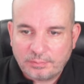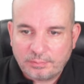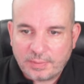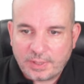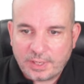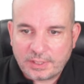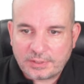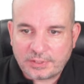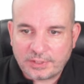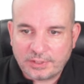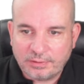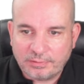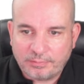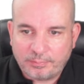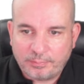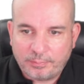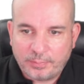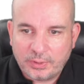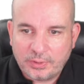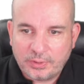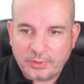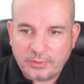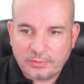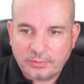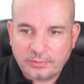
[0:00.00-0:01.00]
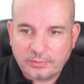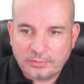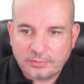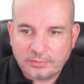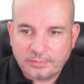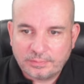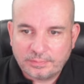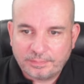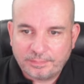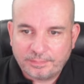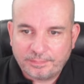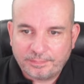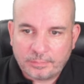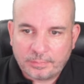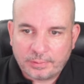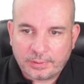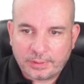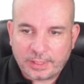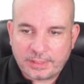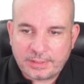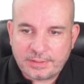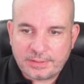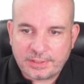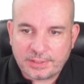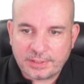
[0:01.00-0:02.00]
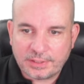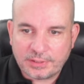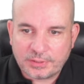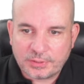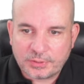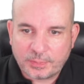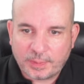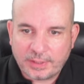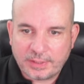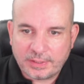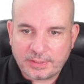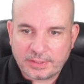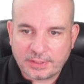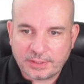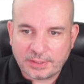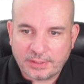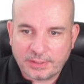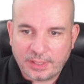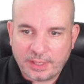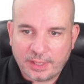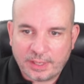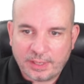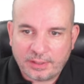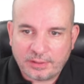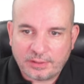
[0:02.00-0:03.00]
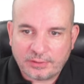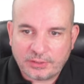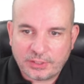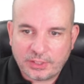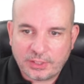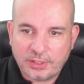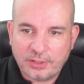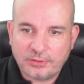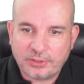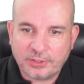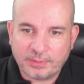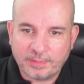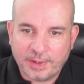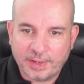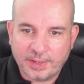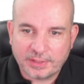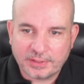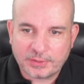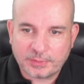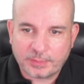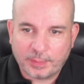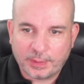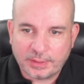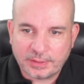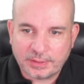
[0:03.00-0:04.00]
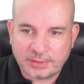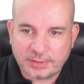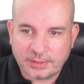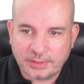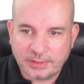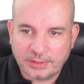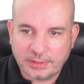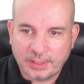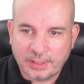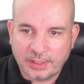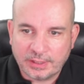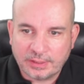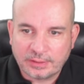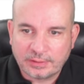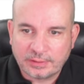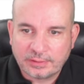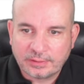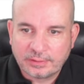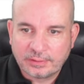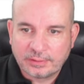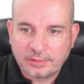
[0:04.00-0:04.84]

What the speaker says: Massive boot, plenty of space in there, huge amount of space in there.